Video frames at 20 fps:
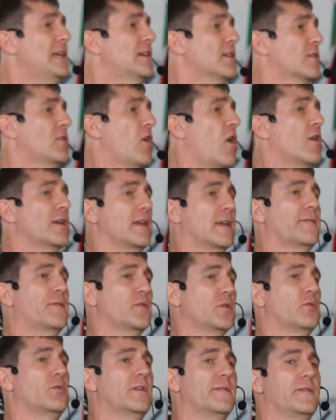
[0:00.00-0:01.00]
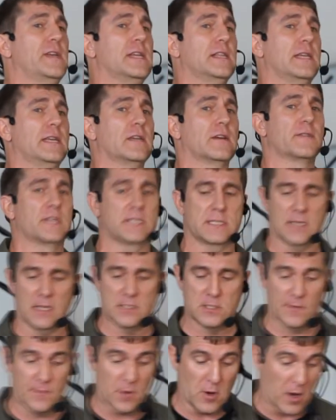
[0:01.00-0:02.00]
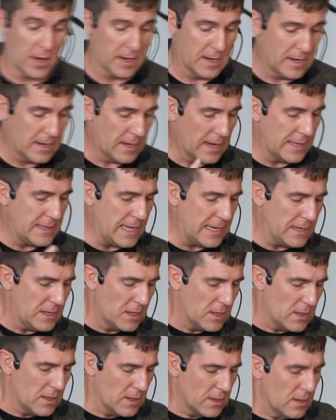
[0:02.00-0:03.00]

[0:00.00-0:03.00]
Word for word: eager longing for the revealing of the sons of God. And then